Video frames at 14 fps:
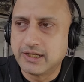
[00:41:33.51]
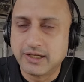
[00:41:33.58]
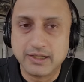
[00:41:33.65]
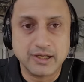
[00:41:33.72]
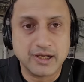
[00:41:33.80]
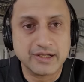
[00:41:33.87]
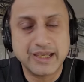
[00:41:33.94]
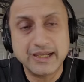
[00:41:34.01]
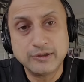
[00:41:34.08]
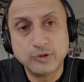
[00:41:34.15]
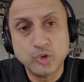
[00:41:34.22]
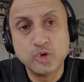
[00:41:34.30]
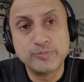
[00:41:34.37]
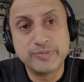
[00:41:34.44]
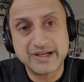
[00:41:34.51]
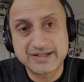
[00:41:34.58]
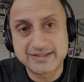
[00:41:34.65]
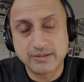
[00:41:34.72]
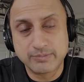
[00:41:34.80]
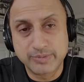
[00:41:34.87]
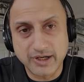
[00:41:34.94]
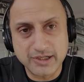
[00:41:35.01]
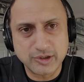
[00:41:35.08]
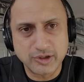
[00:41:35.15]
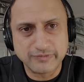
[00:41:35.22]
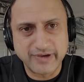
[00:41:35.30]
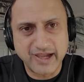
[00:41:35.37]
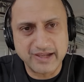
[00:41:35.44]
Uh, again, who bears the brunt
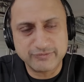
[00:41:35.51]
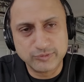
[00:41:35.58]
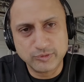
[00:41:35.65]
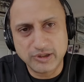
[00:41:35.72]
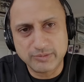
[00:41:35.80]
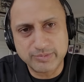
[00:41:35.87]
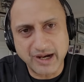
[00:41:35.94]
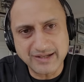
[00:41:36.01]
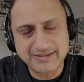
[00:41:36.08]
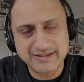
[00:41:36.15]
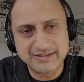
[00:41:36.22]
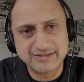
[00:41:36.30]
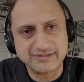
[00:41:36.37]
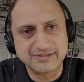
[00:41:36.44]
of high fuel prices?